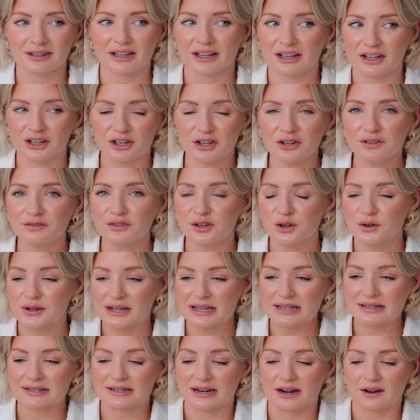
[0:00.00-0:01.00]
a good few
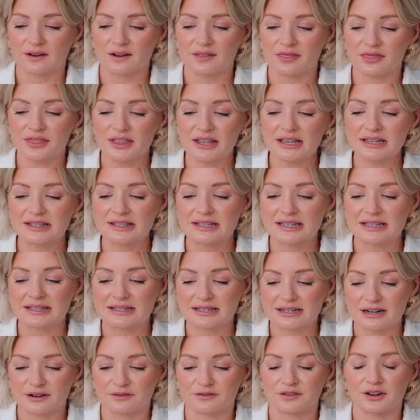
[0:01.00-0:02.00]
years now, and this is
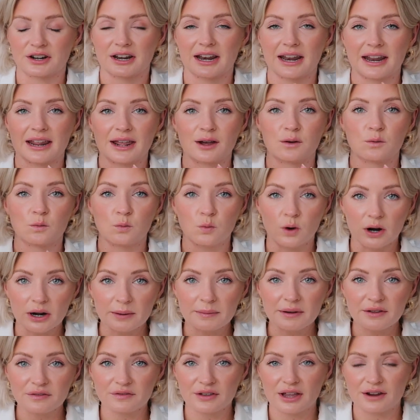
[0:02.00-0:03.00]
definitely one of
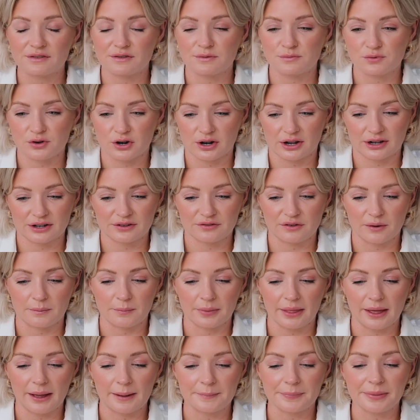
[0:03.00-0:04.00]
my favourite products from
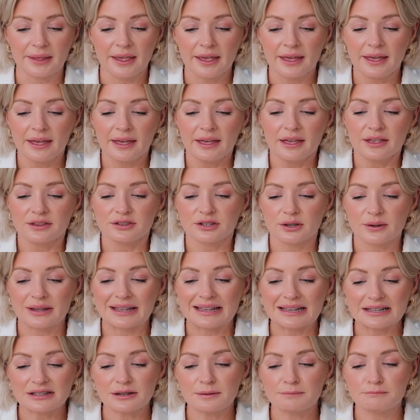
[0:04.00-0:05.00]
them. So
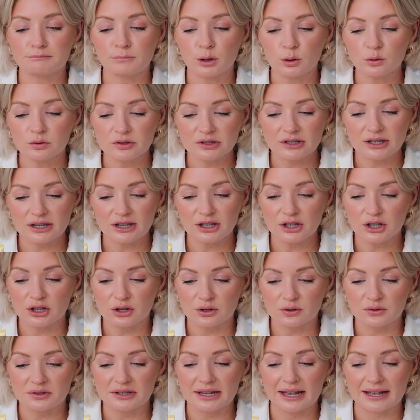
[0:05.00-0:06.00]
it is a
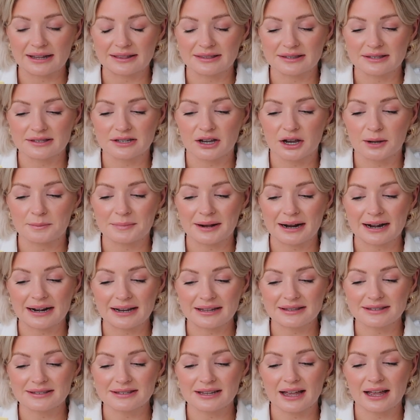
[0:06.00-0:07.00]
multi-use enzyme
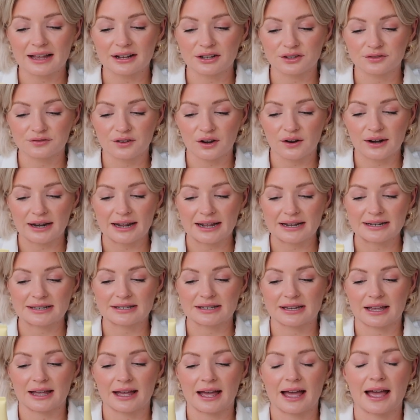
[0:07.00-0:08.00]
cleanser, exfoliator